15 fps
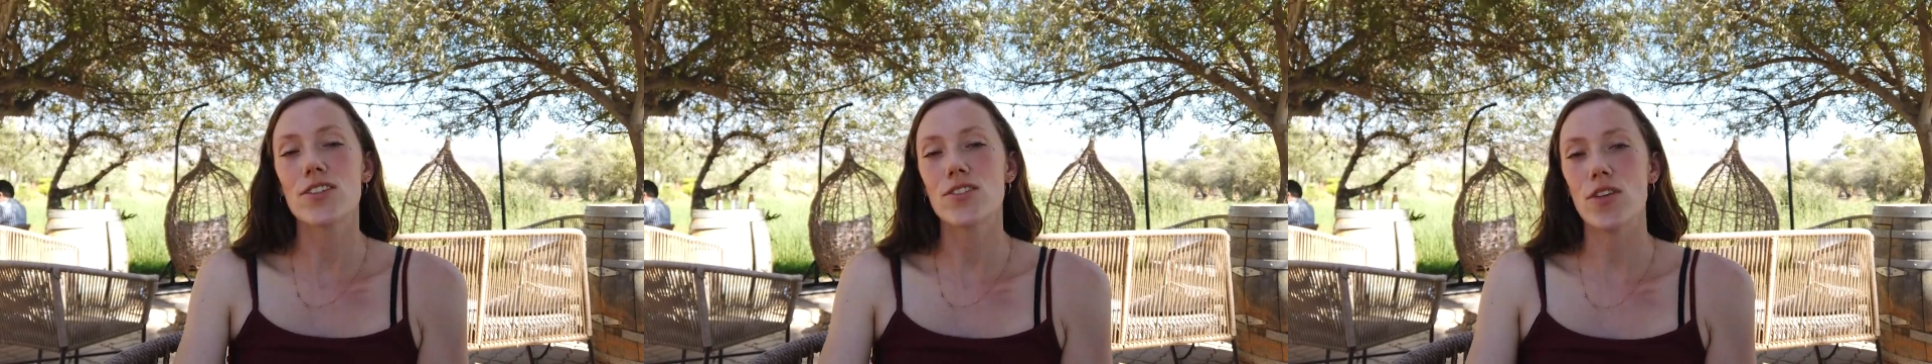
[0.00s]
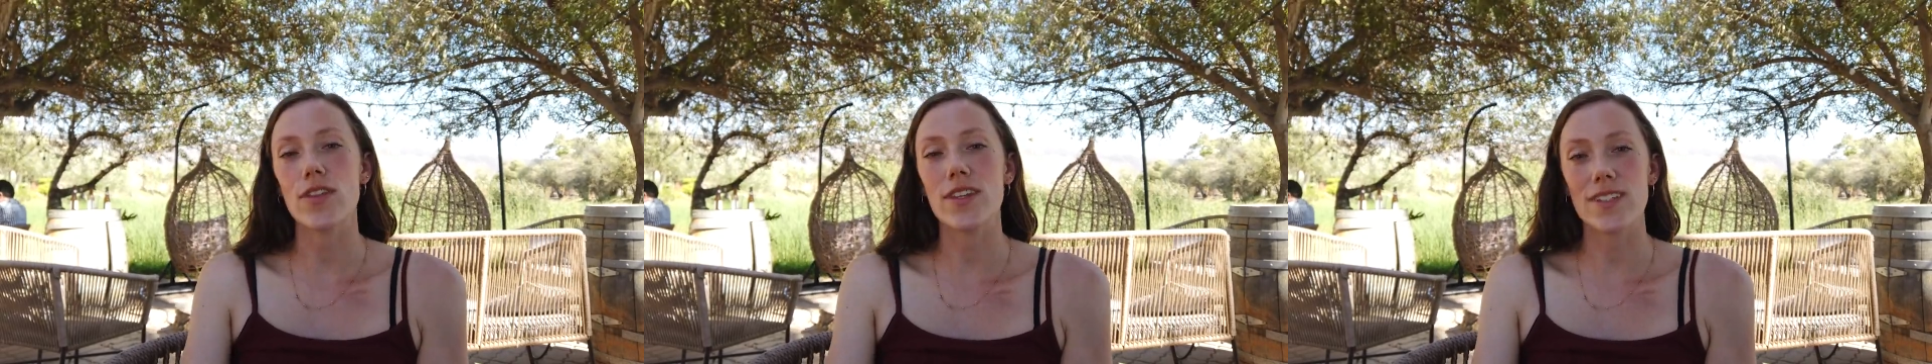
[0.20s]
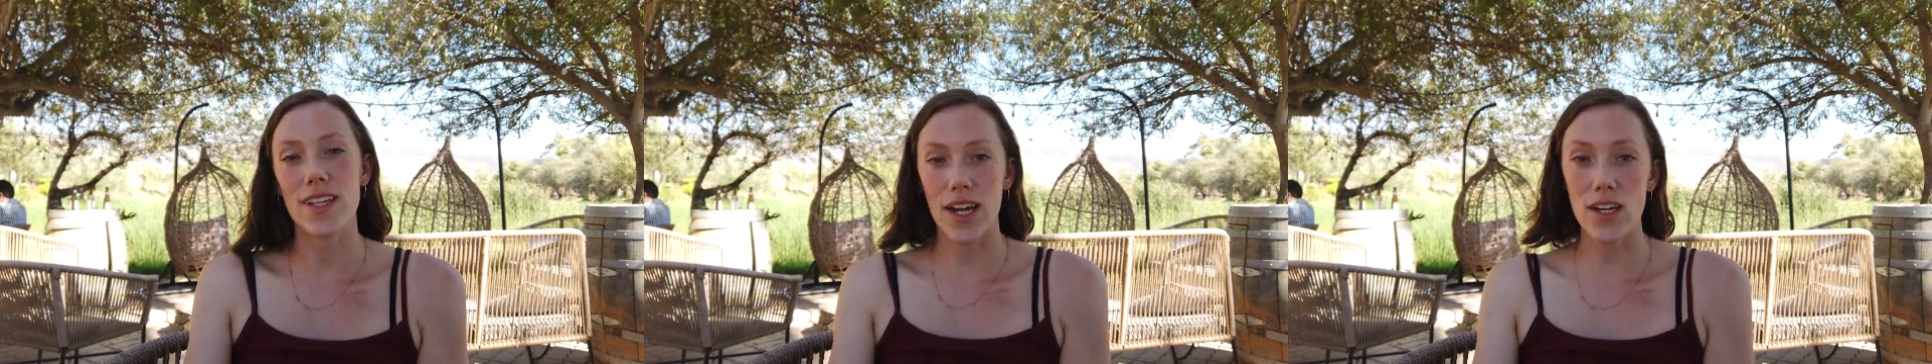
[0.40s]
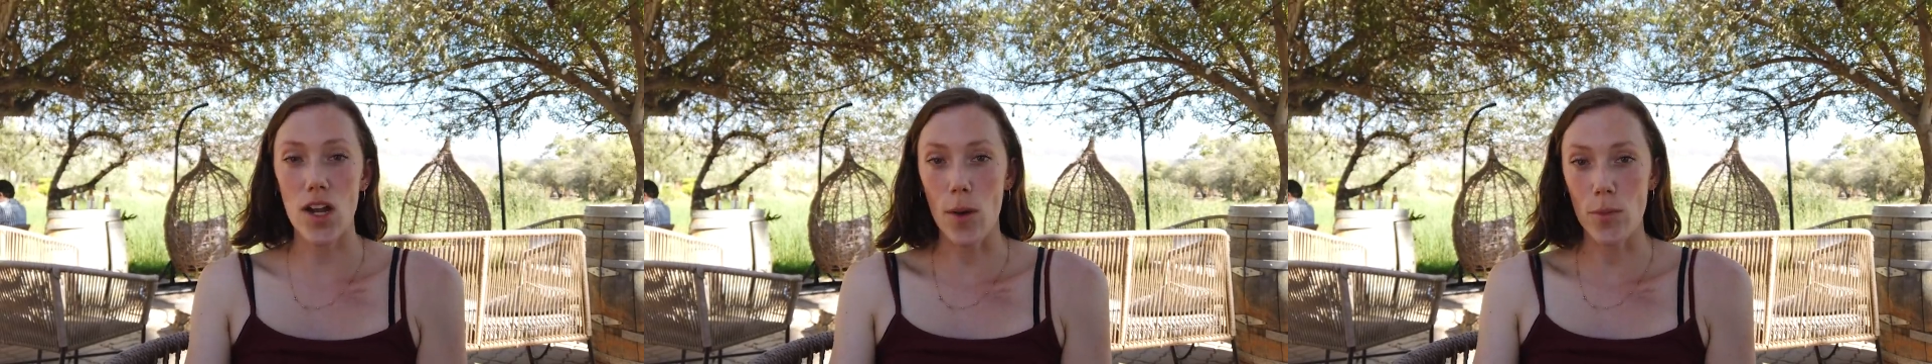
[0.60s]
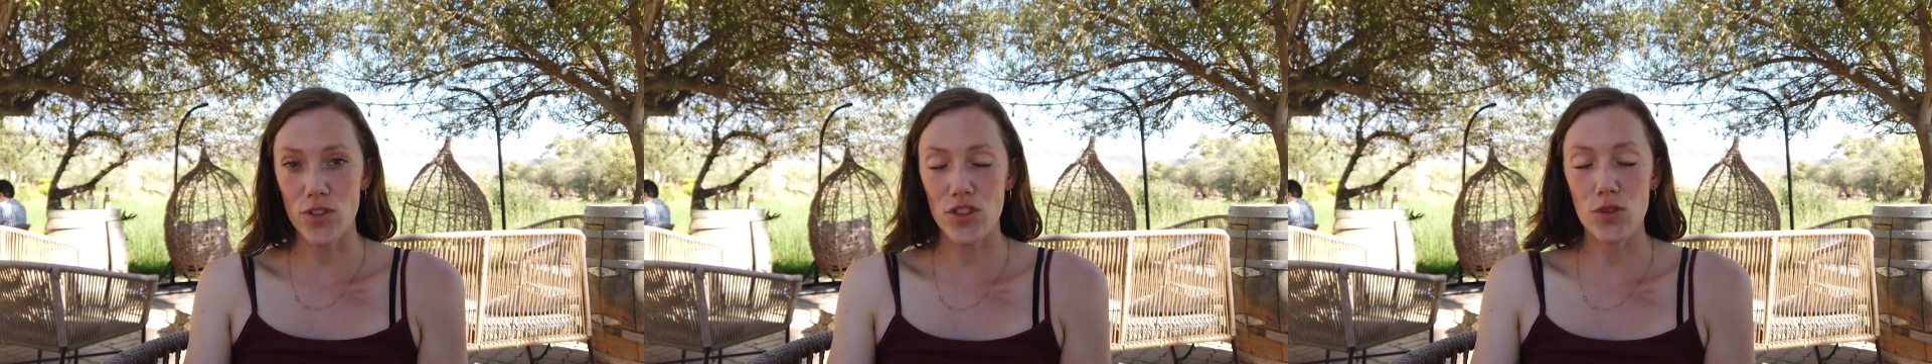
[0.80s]
So the
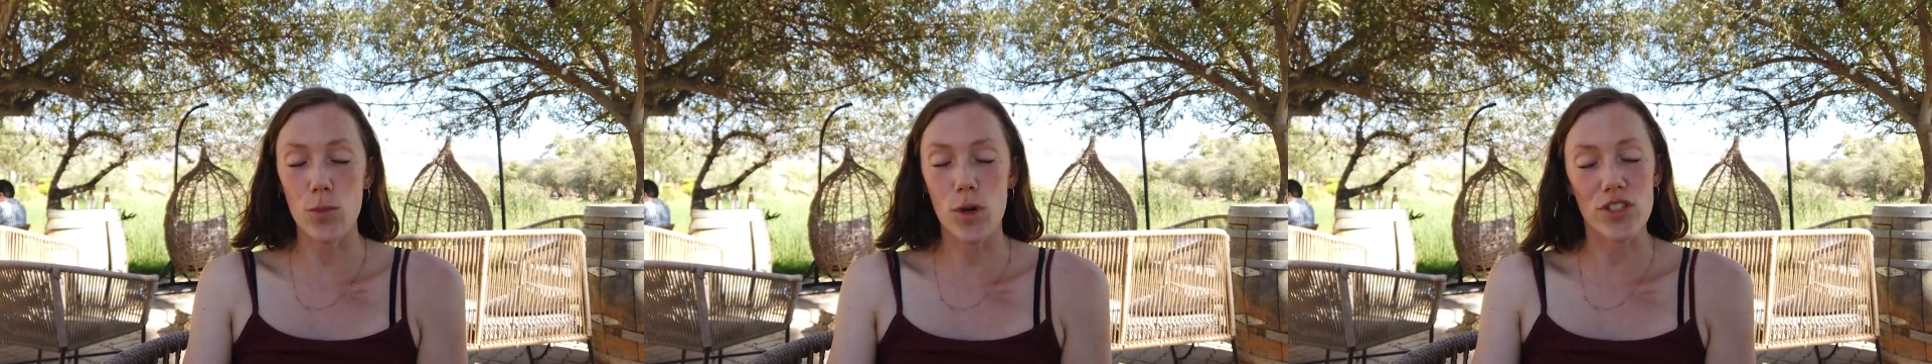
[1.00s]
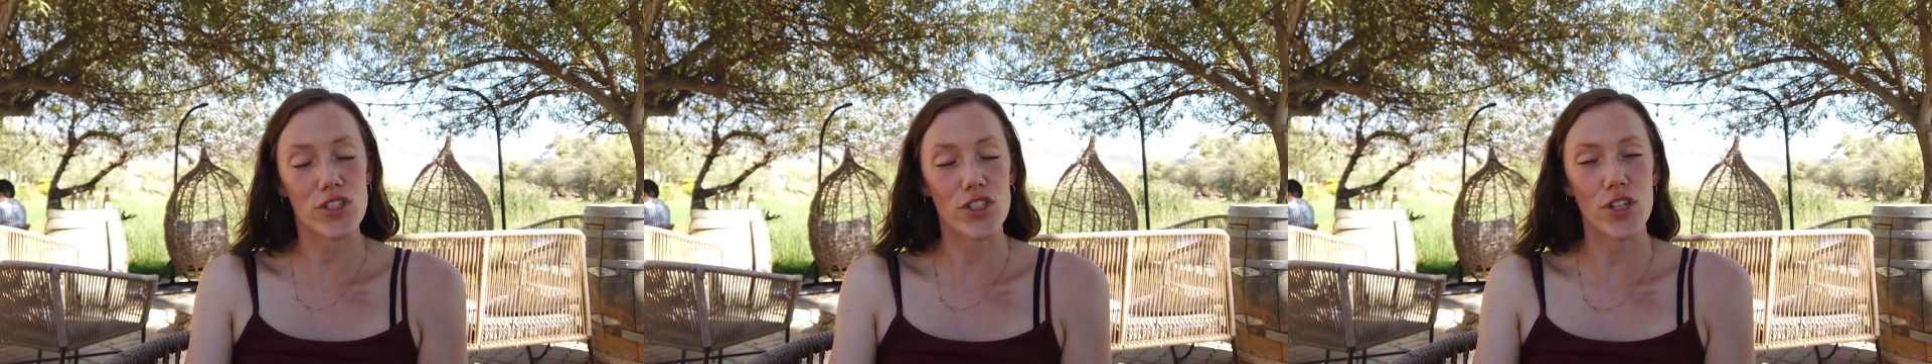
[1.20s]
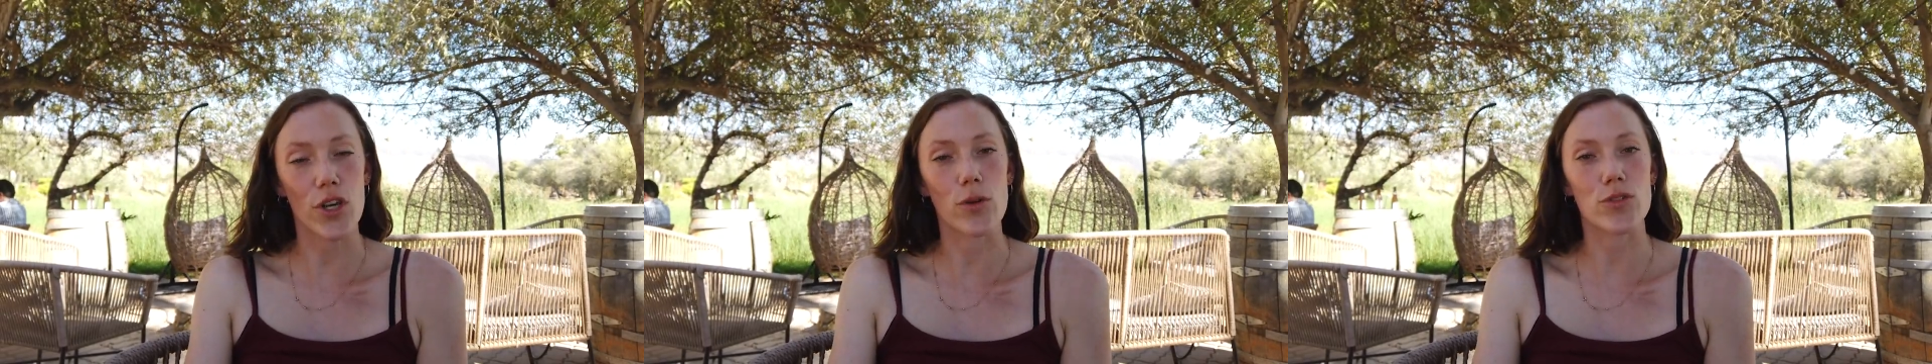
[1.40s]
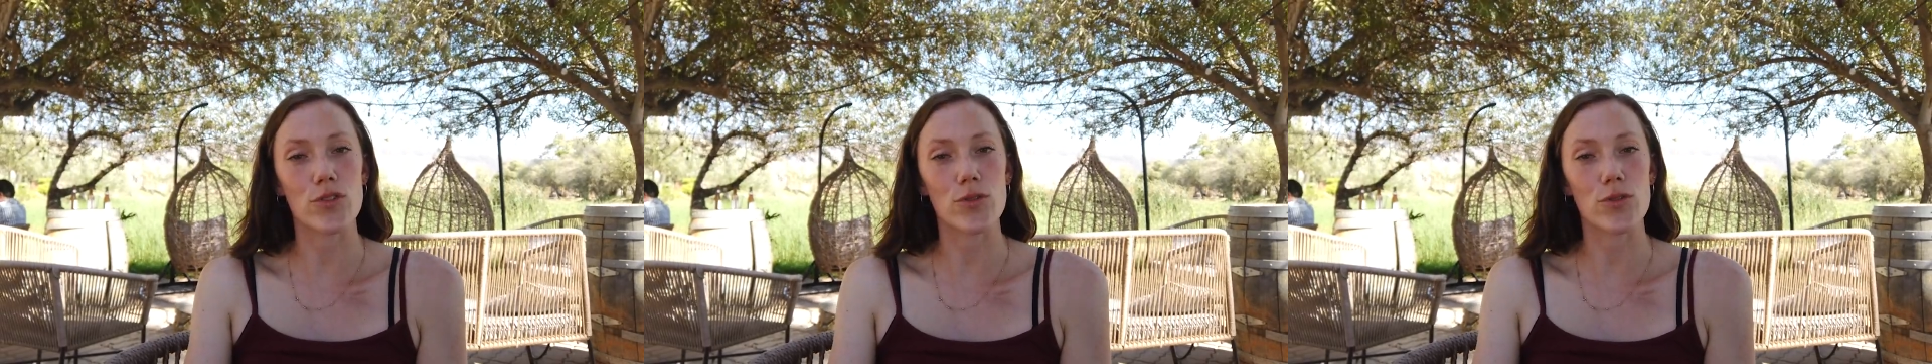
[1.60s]
second option was to go